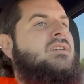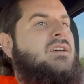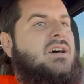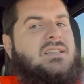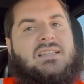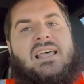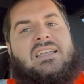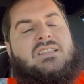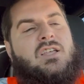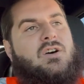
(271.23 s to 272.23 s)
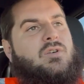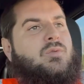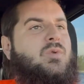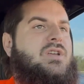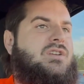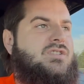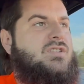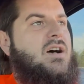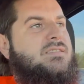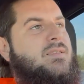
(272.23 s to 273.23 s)
a light load where you can just
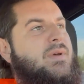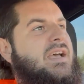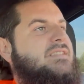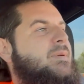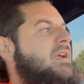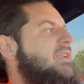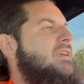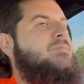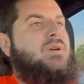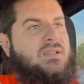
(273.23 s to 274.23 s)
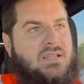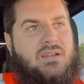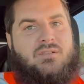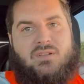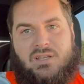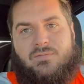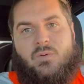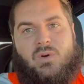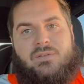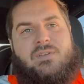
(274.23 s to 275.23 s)
toss the bags back in, but literally
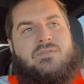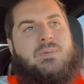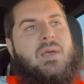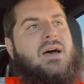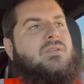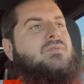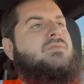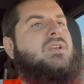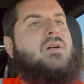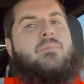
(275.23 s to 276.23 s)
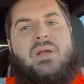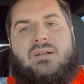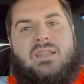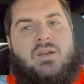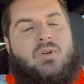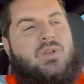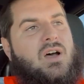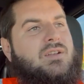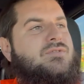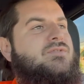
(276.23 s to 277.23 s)
40, 50 pound, barely holding
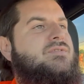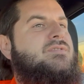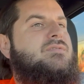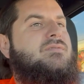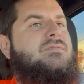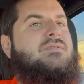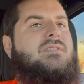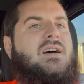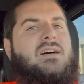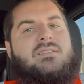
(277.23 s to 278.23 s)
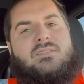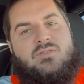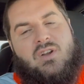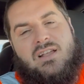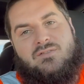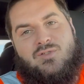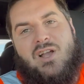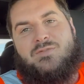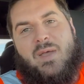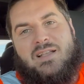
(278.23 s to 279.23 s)
on, the
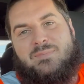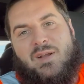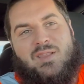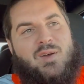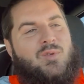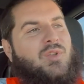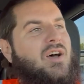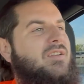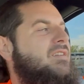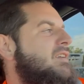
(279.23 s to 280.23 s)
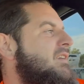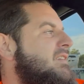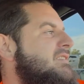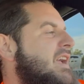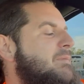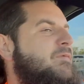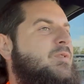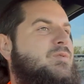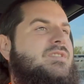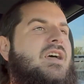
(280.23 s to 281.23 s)
trash bags barely holding on type
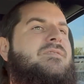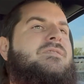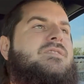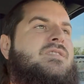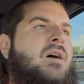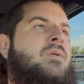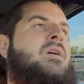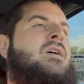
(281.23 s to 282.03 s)
food stuff. So